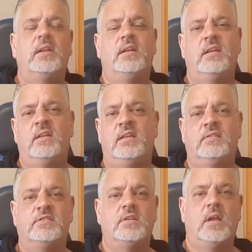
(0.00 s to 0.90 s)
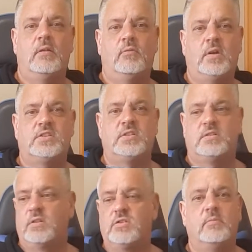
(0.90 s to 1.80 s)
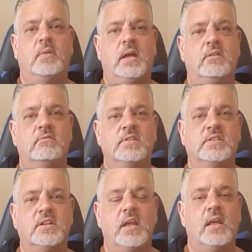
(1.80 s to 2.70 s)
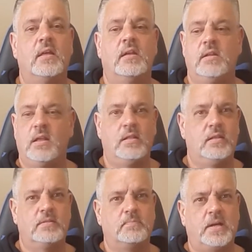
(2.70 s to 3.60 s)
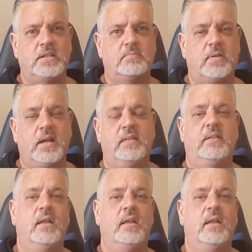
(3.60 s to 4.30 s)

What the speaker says: is you get, once the Terminator is together, you get this base plate